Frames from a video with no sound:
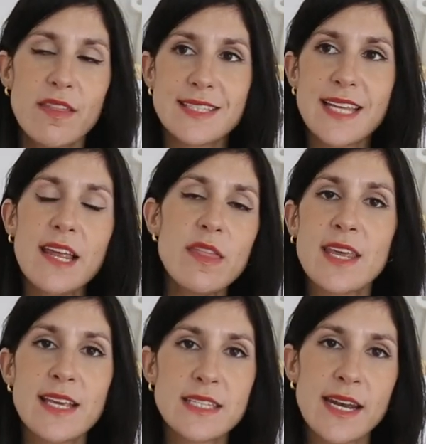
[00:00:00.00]
The second
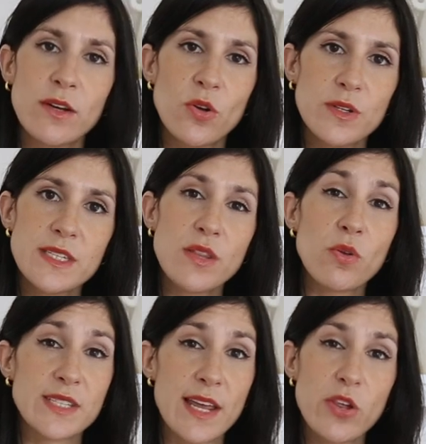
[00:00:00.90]
thing is that I noticed that
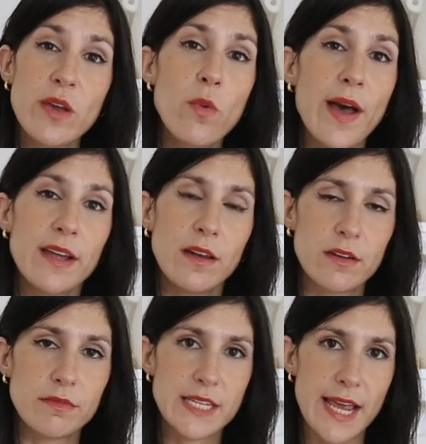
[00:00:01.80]
there is actually quite a
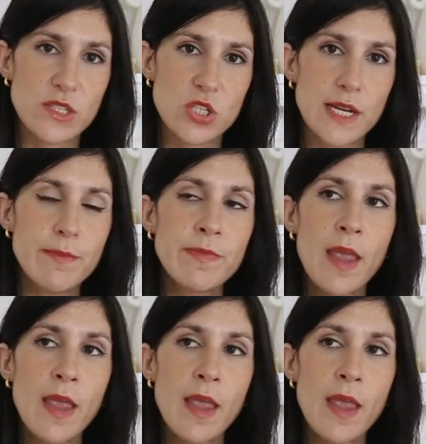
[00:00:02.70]
lot of texture.